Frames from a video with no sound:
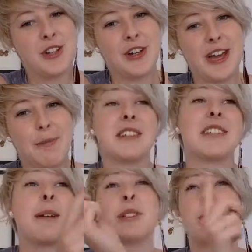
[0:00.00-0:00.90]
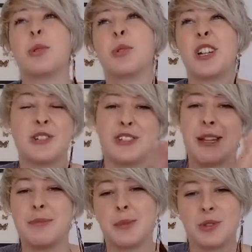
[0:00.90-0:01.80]
So yeah, but the same cymbals. I use the
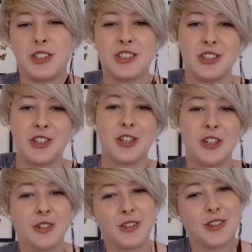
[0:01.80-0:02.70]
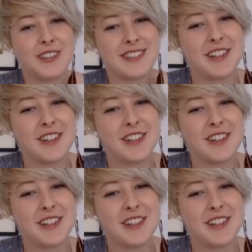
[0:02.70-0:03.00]
same cymbals in the studio. So.